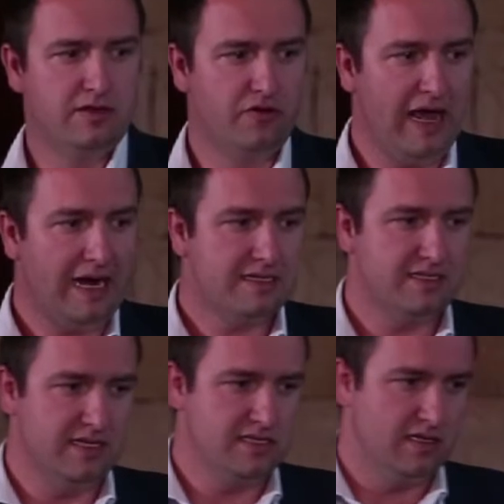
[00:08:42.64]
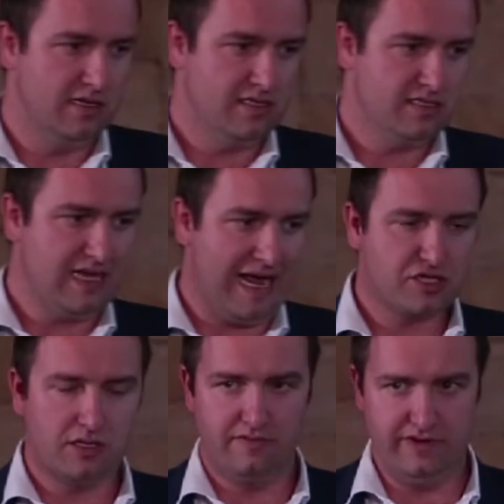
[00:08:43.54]
The reality is, though, this is
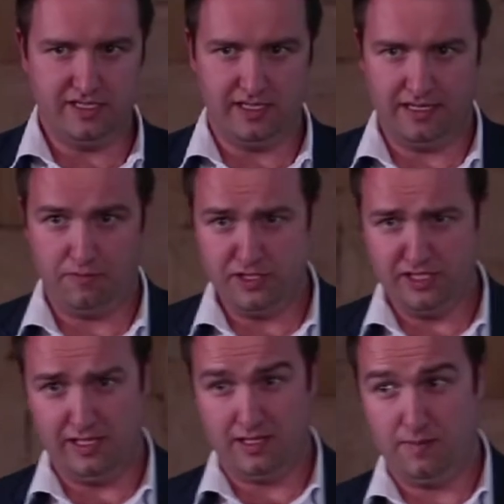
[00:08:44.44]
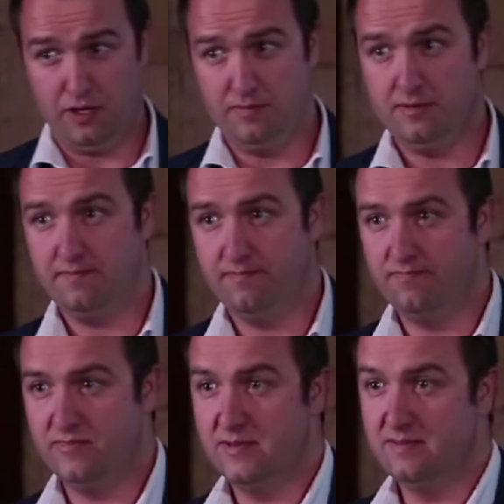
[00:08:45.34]
actual investing that we're seeing at the moment.
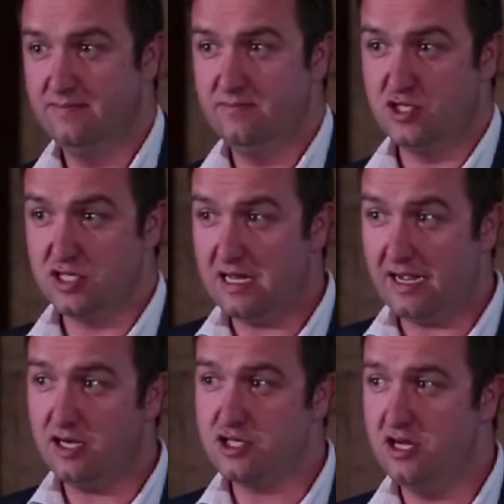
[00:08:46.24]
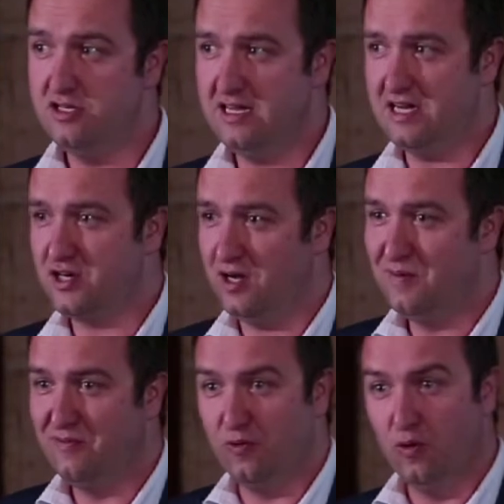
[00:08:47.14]
Just like I showed you that chart
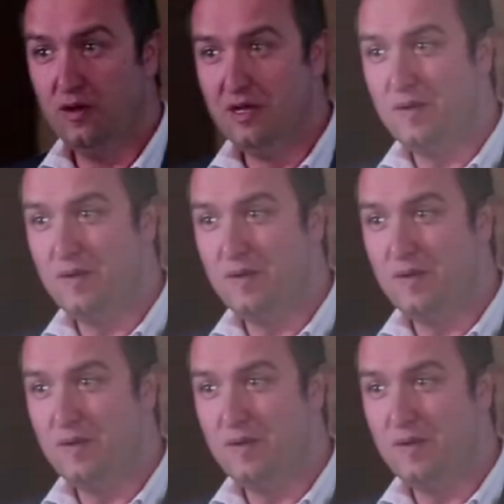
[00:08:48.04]
before,